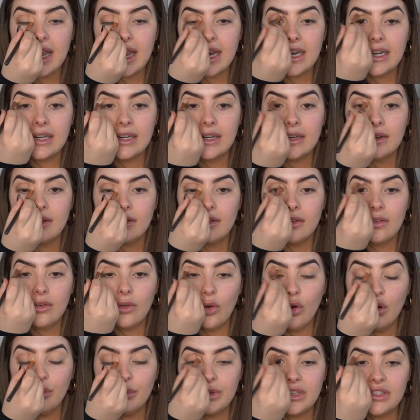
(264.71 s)
and
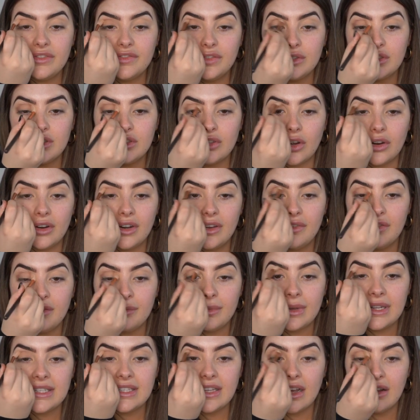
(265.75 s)
almost feel sorry for
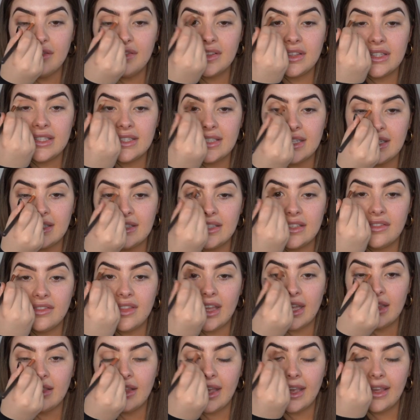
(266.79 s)
myself, in the sense of
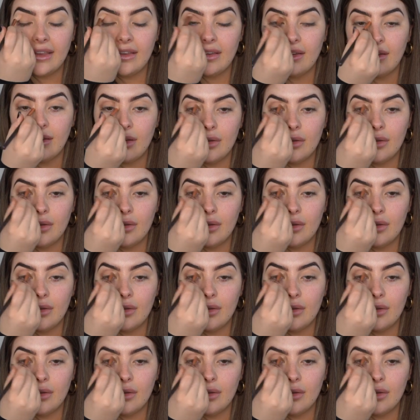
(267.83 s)
that, like,